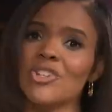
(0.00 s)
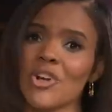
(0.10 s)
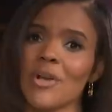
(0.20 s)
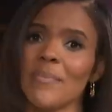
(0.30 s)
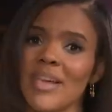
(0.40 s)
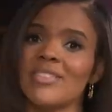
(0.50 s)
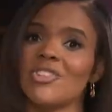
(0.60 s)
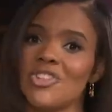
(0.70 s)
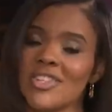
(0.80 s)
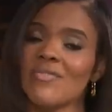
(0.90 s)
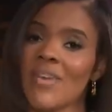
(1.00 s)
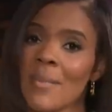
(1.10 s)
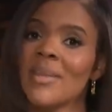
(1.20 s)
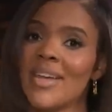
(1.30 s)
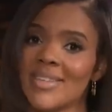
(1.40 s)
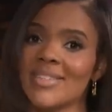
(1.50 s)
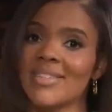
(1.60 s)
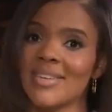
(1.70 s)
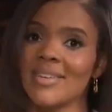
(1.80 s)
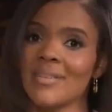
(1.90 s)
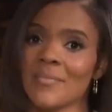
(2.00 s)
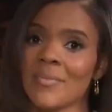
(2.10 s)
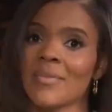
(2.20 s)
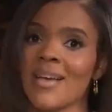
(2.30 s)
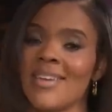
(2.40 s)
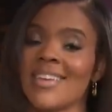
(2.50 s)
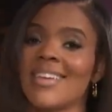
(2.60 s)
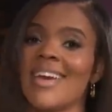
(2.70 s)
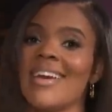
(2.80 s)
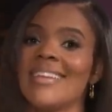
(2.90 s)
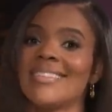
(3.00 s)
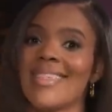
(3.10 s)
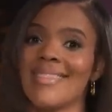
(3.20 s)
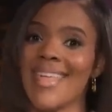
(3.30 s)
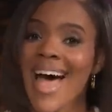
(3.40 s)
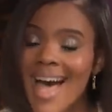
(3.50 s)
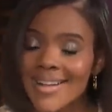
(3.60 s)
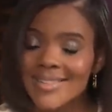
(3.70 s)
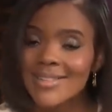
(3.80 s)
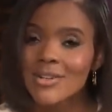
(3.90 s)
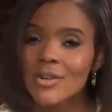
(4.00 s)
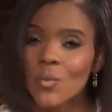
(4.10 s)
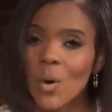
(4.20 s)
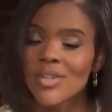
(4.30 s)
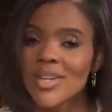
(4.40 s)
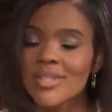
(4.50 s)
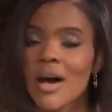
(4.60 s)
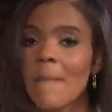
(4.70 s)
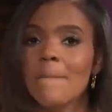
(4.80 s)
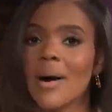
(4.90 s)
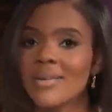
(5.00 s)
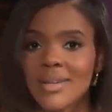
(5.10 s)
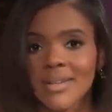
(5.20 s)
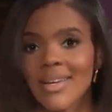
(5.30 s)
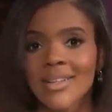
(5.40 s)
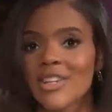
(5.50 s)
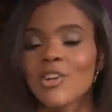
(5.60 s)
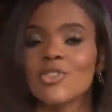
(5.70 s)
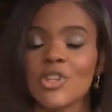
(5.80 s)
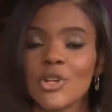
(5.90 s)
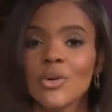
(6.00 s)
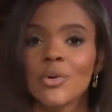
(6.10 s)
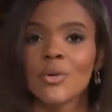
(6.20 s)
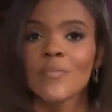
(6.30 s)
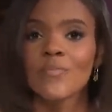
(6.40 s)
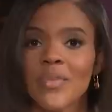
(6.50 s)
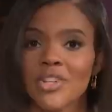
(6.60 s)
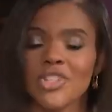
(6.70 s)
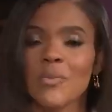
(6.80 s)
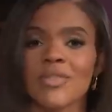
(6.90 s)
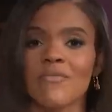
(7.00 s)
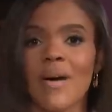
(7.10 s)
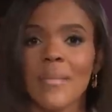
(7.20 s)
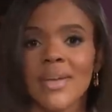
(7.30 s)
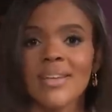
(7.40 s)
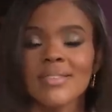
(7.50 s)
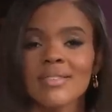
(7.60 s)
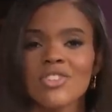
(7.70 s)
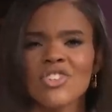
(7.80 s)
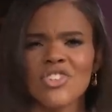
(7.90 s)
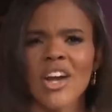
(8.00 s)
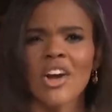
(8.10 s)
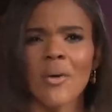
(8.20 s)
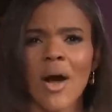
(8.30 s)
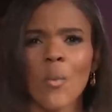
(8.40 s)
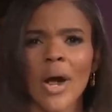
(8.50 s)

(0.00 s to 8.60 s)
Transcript: sure it means that she's a feminist. And in case that wasn't abundantly clear to you that she was a feminist, just check her out